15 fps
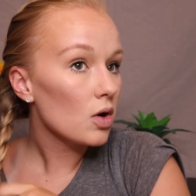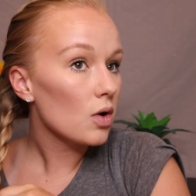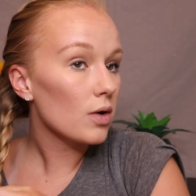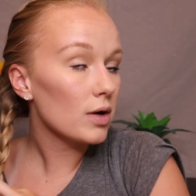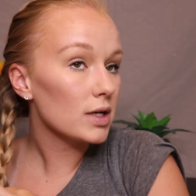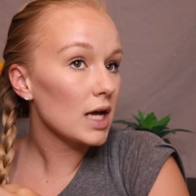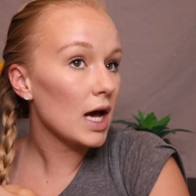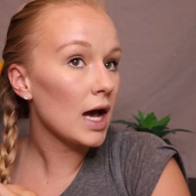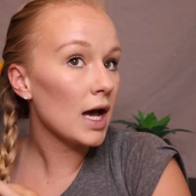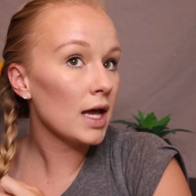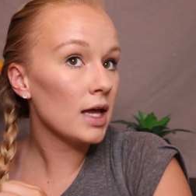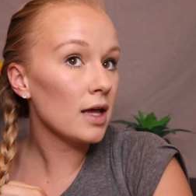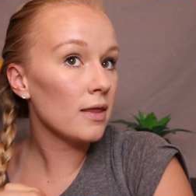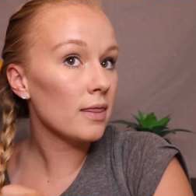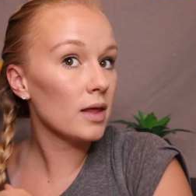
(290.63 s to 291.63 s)
or
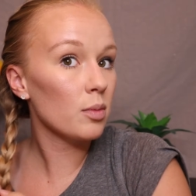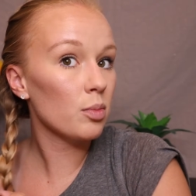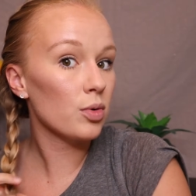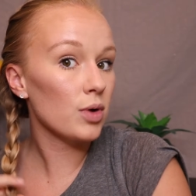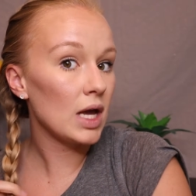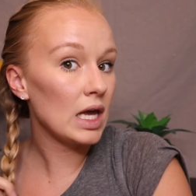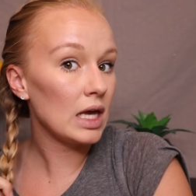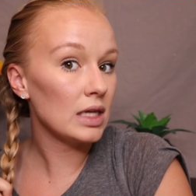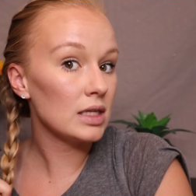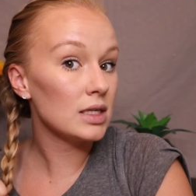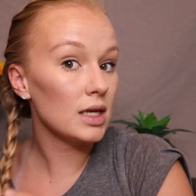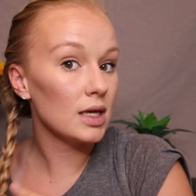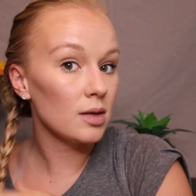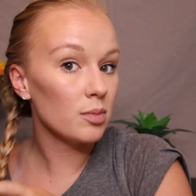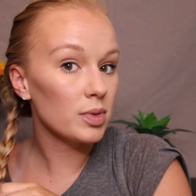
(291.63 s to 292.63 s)
tying the
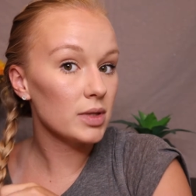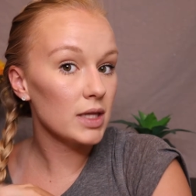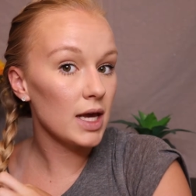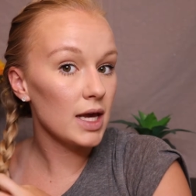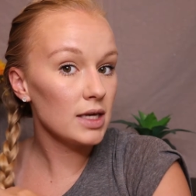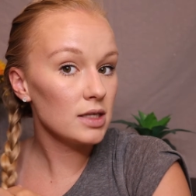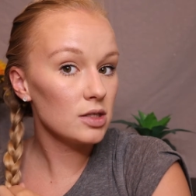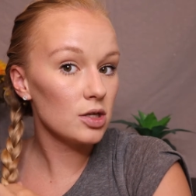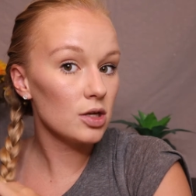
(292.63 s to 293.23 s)
braids in place.